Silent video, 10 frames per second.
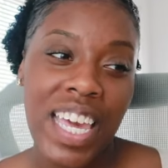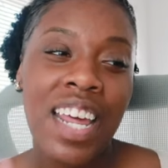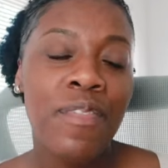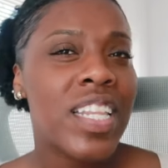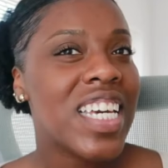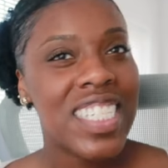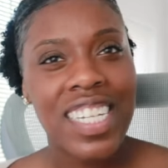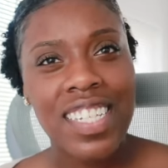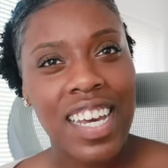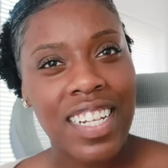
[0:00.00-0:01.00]
And I feel like
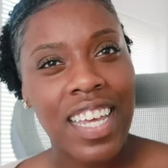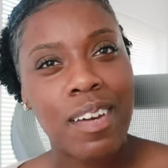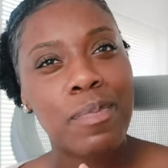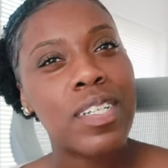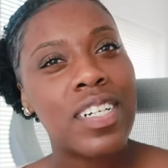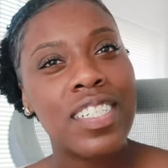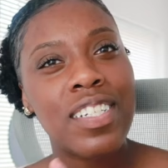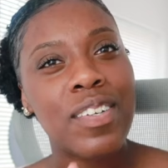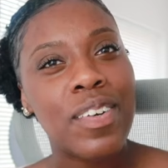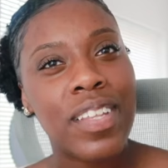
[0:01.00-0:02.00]
TikTok now. I'm starting
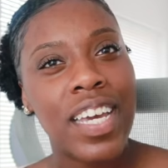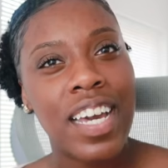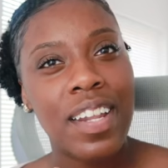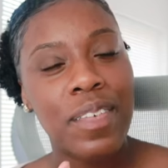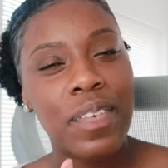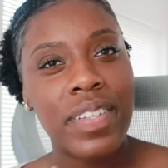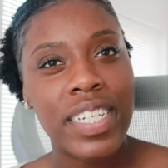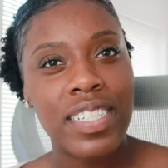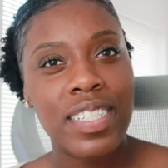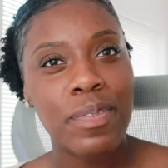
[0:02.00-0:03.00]
to grow that kind of a
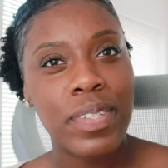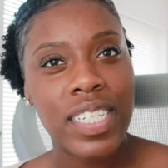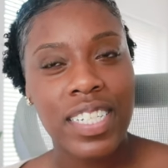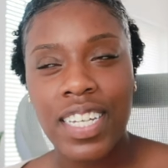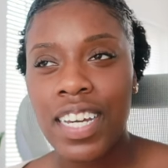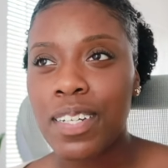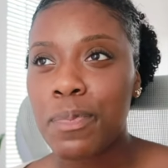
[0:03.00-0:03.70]
relationship with TikTok,